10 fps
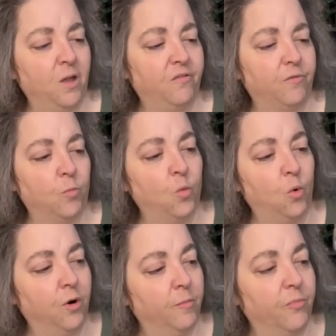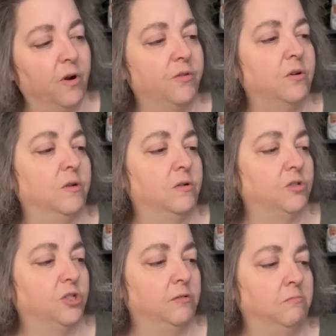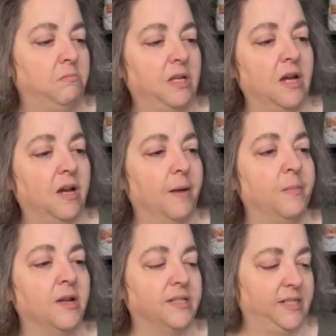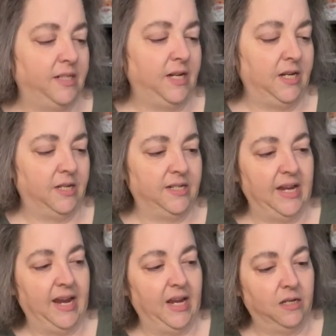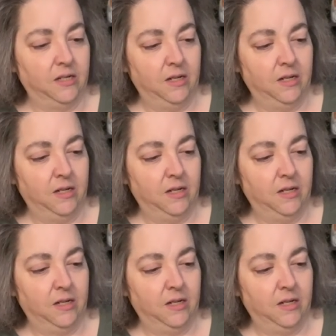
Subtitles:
from Warner Brothers. Yeah, I'm not seeing a date